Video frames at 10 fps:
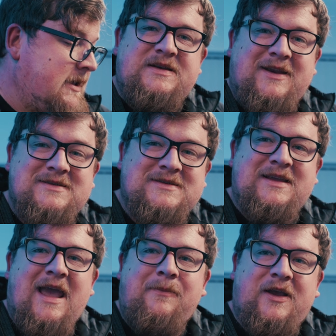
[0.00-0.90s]
Doesn't
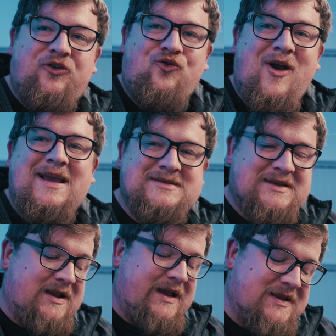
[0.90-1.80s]
get me
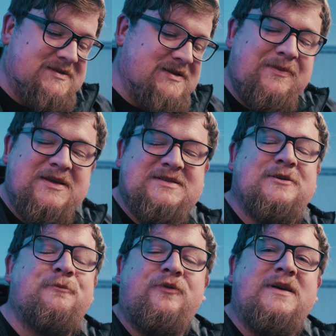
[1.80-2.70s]
crazy, like it doesn't get me
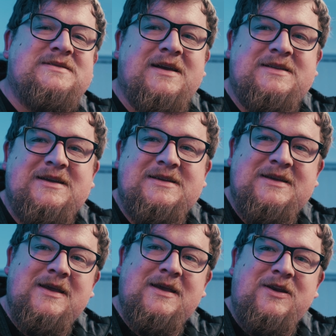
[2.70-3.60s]
super excited
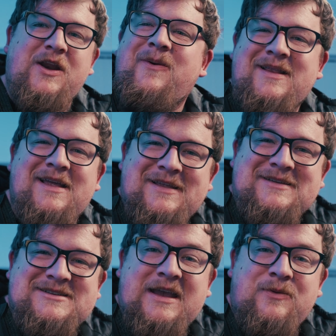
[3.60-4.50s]
knowing that
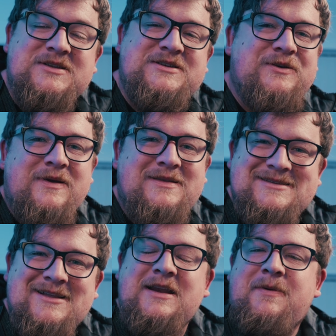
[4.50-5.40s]
there's an A1 II with
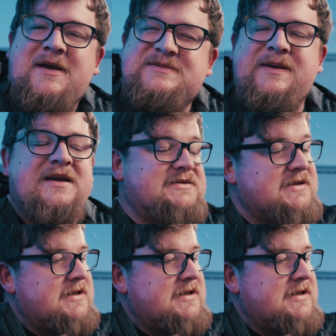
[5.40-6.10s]
slightly better specs.